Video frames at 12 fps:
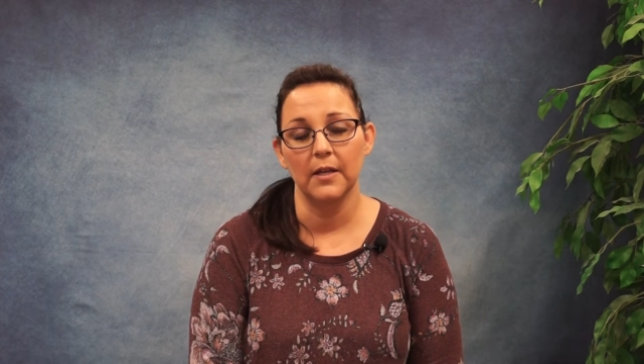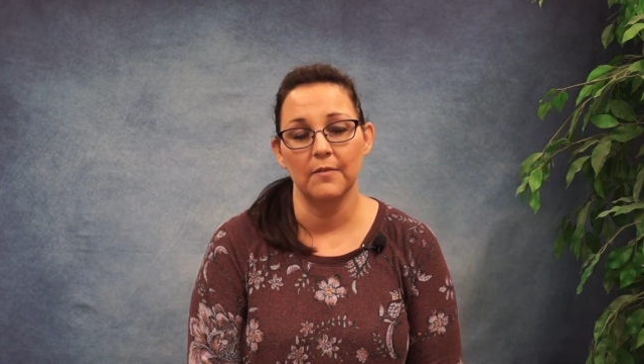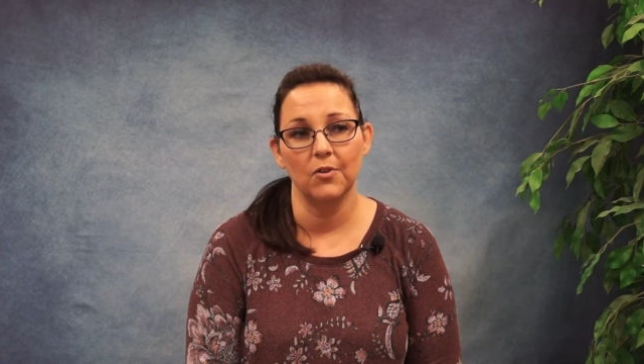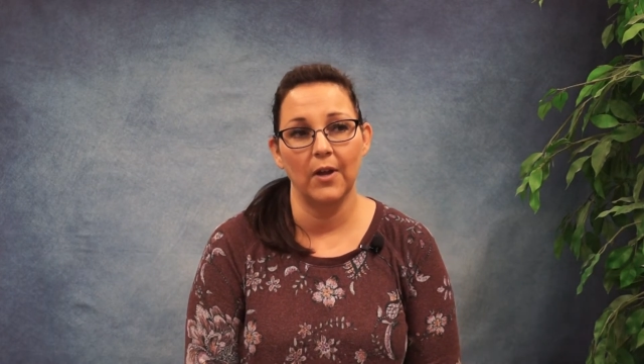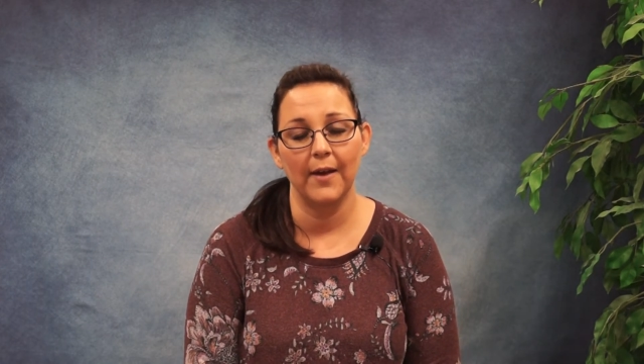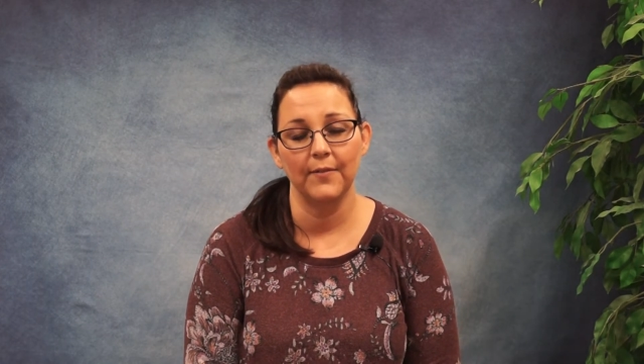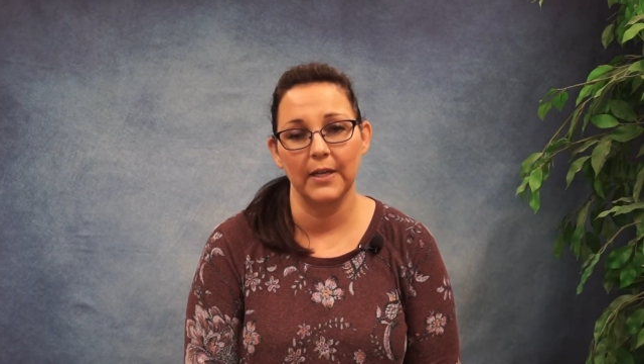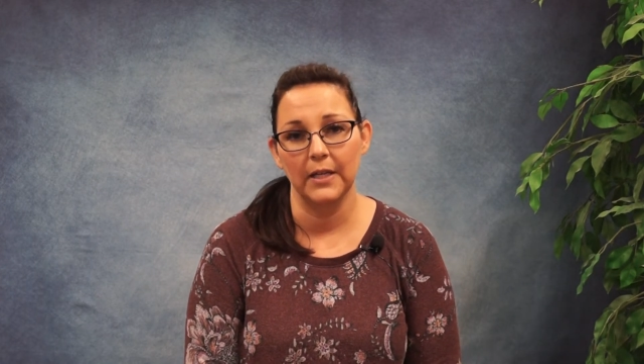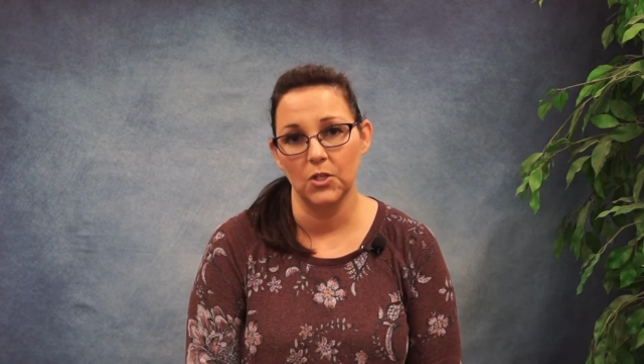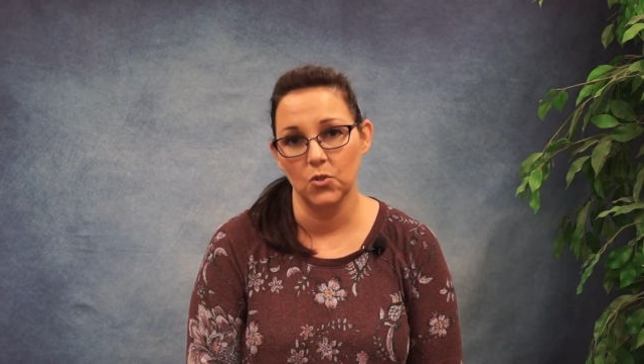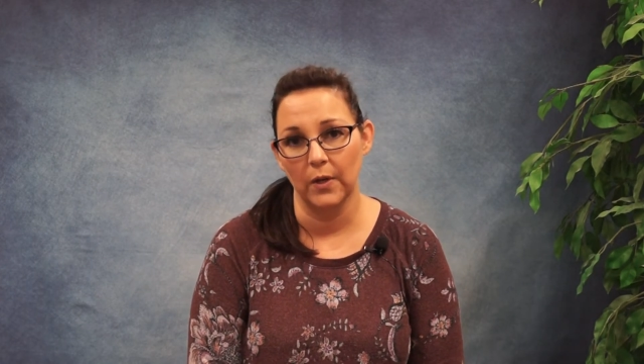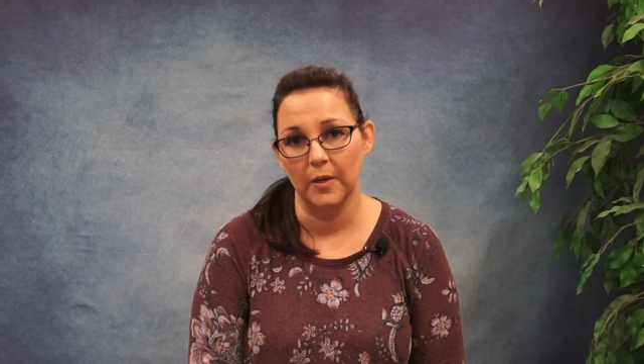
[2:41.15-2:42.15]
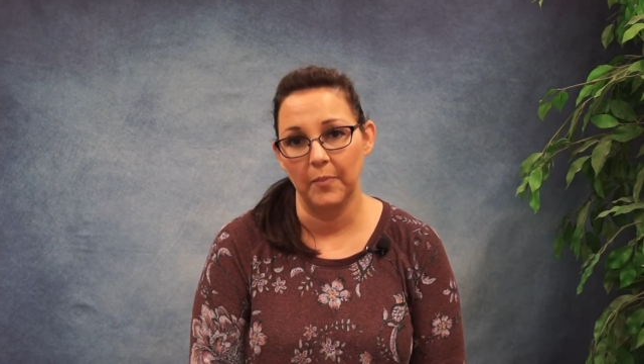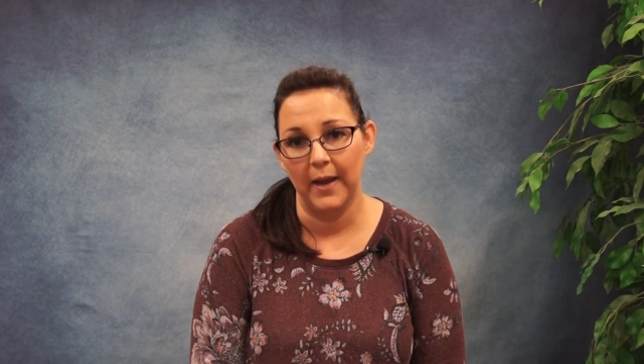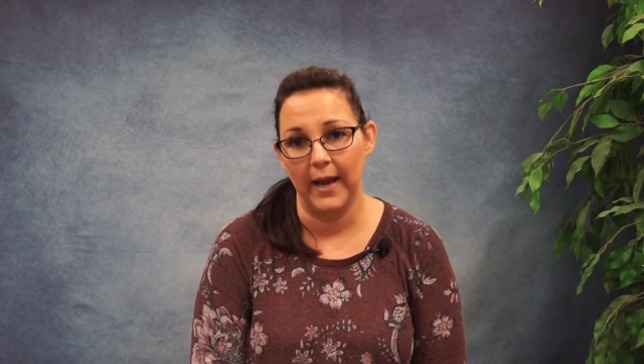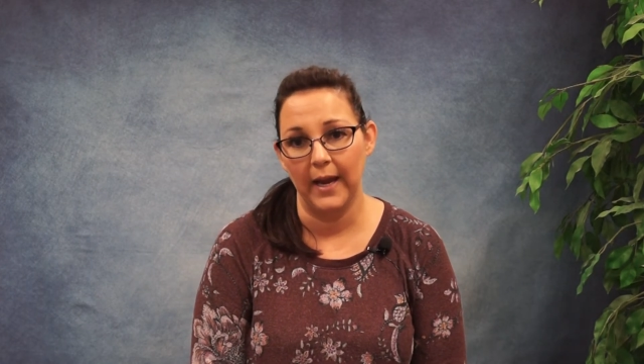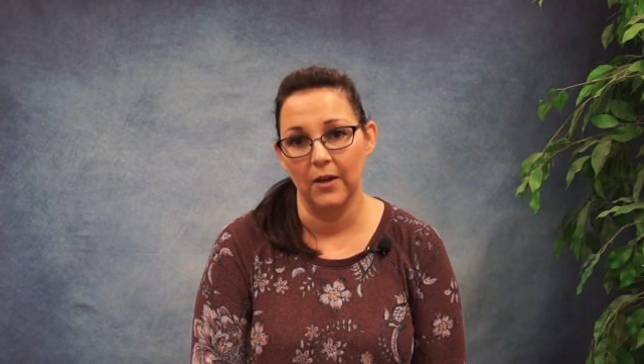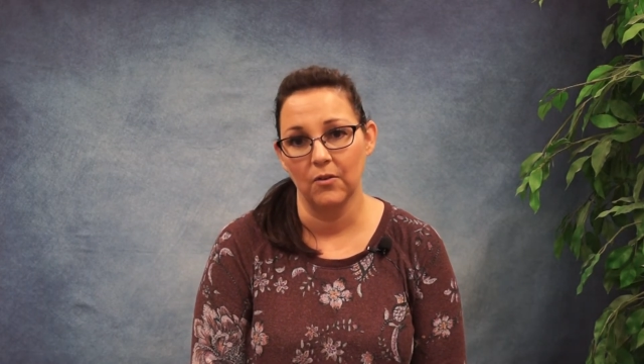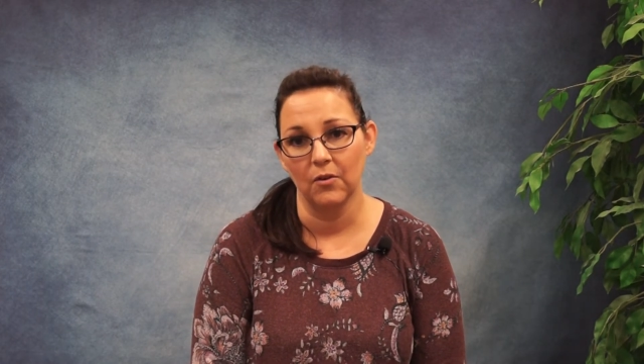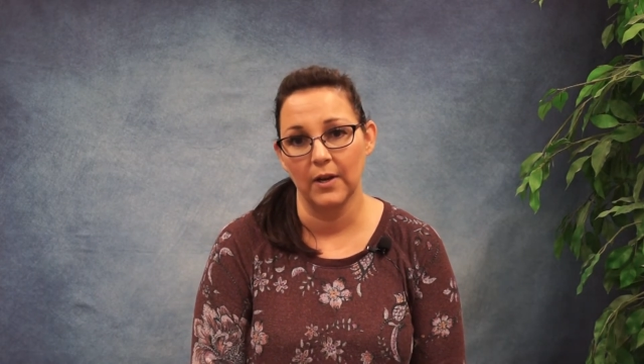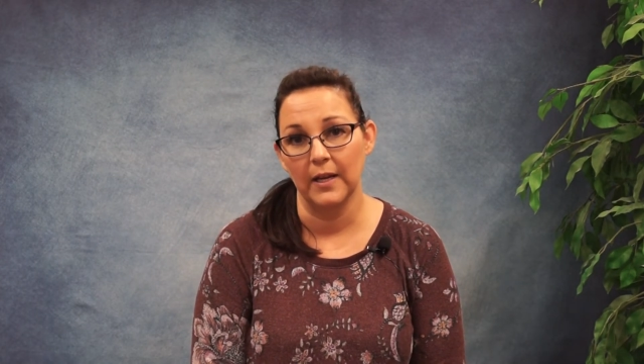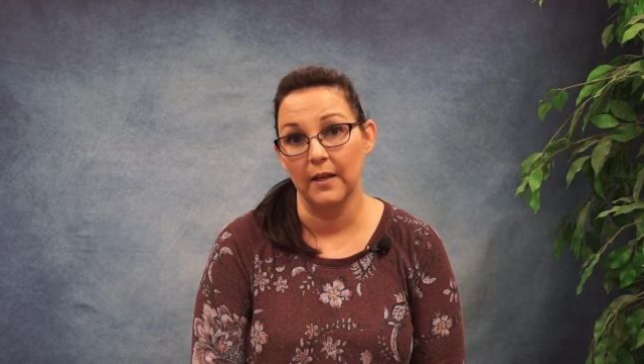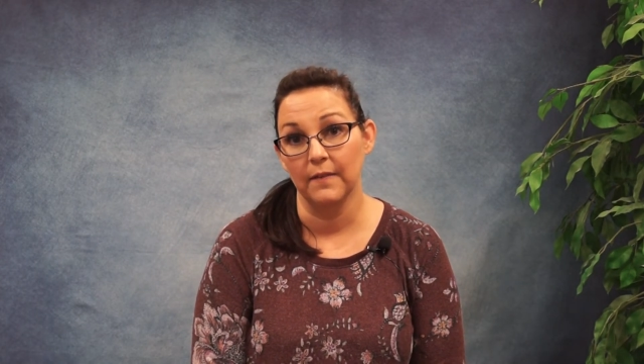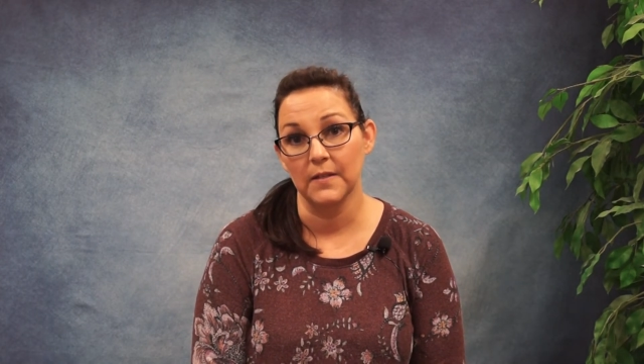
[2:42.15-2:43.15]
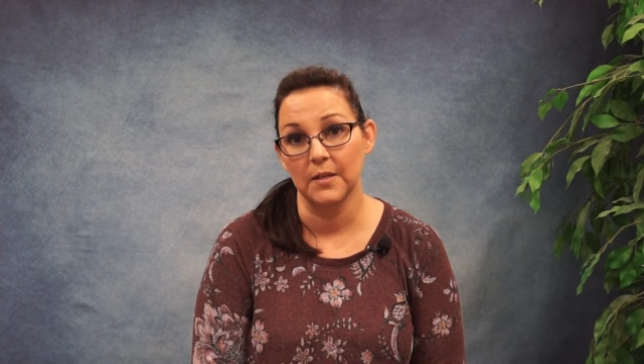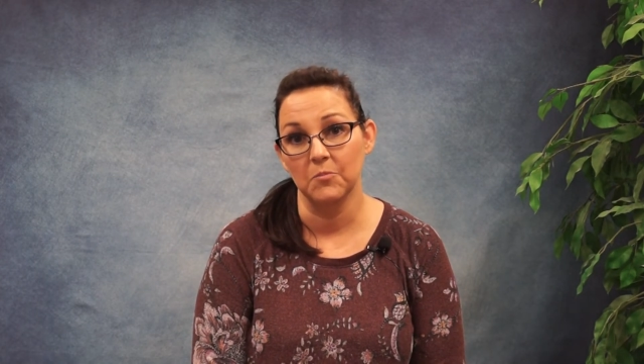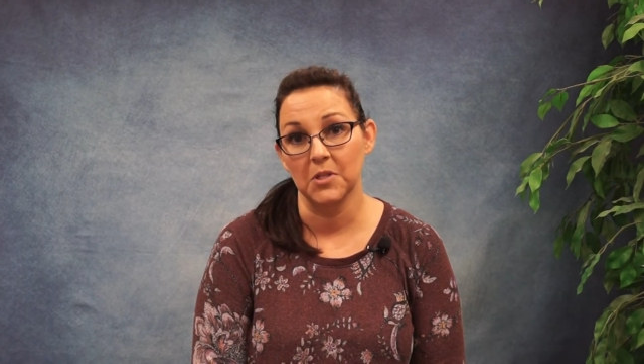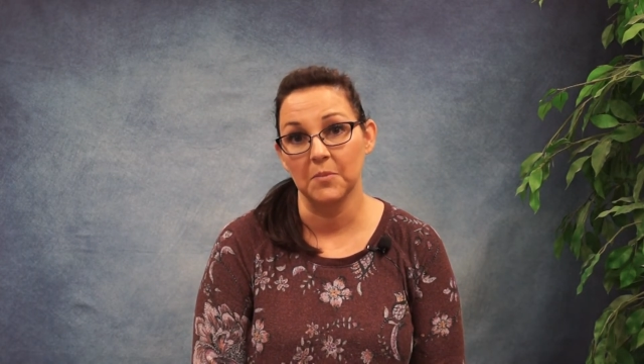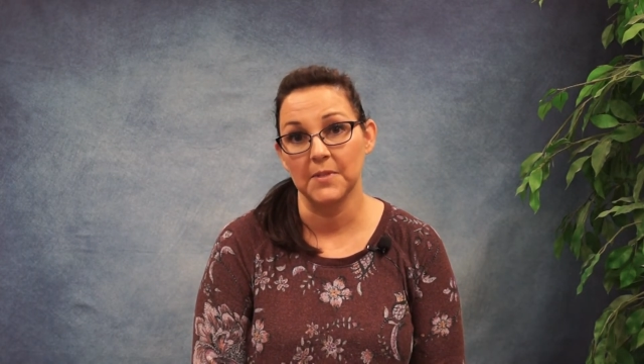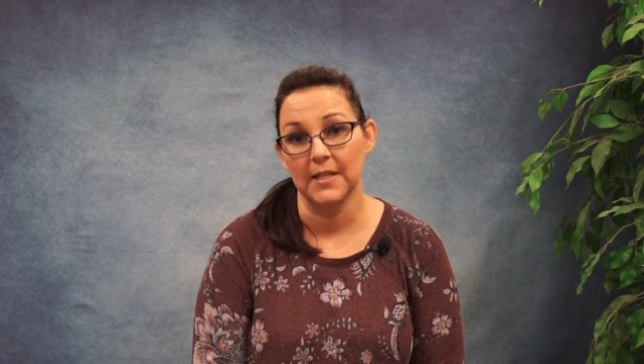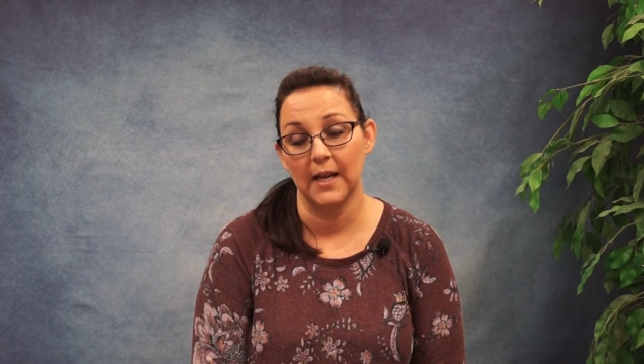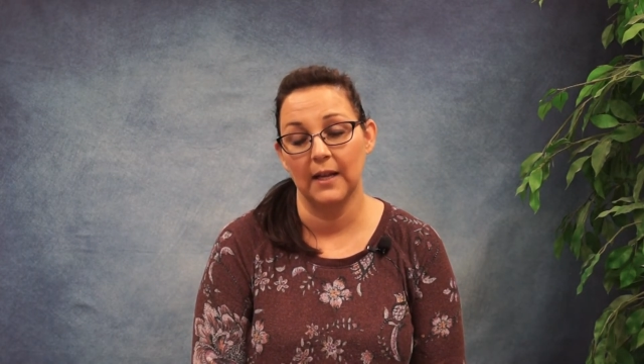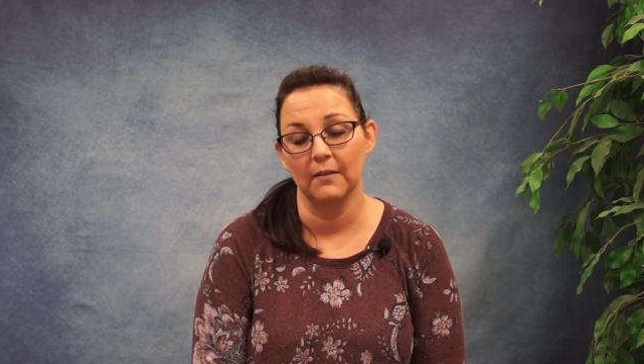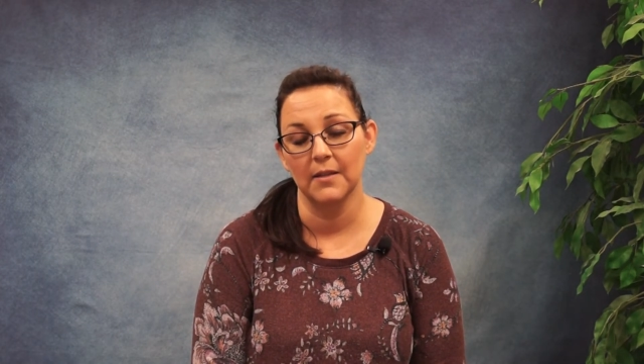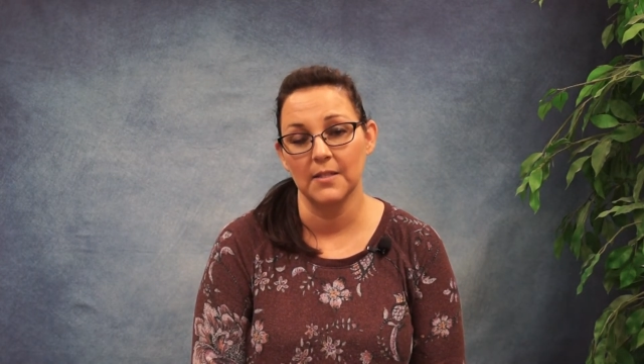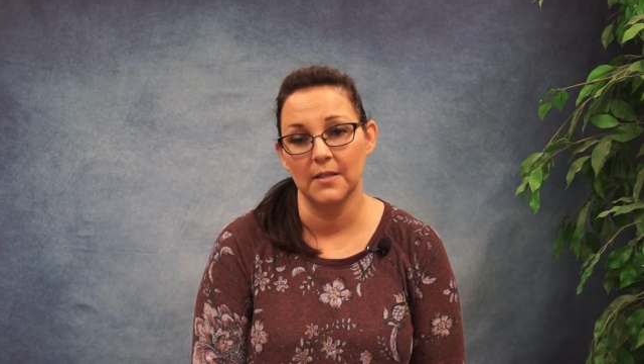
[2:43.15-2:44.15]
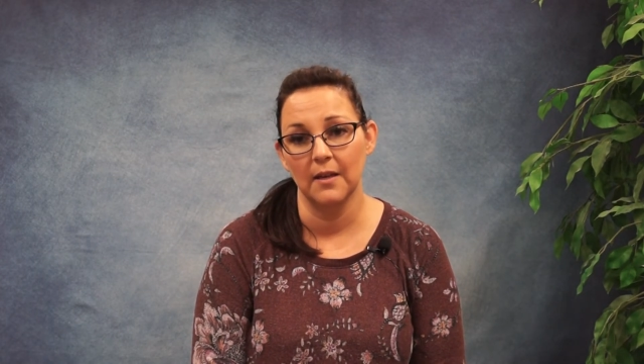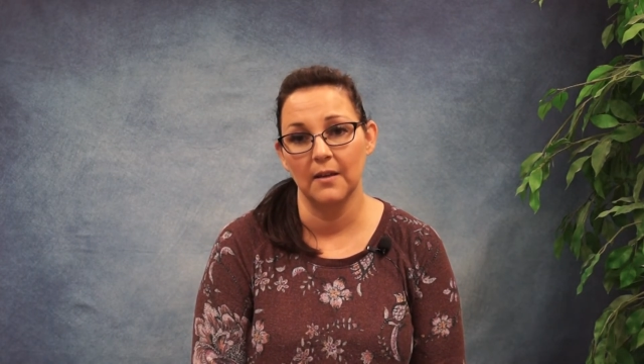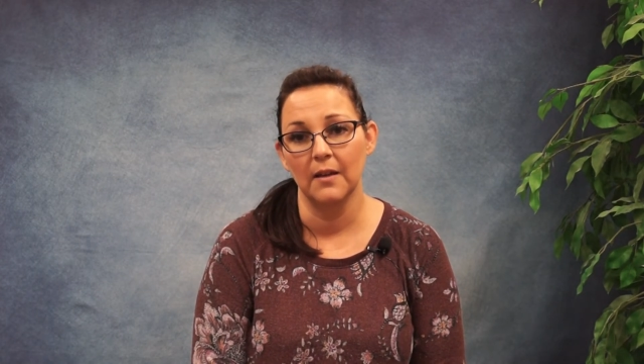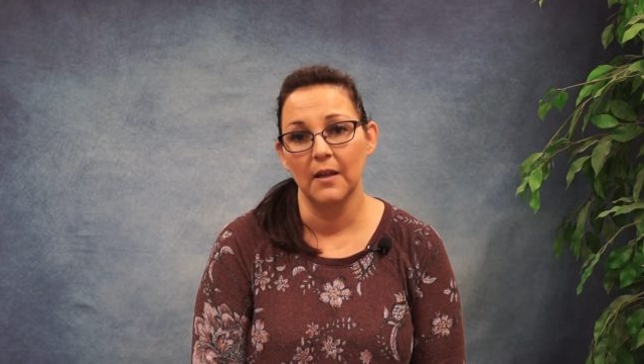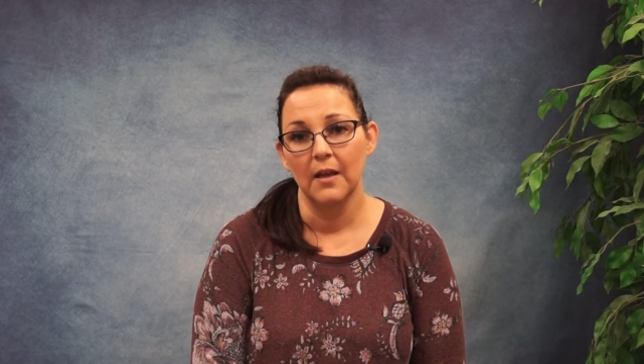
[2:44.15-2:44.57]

If you're having any joint pain or any of the symptoms that I listed,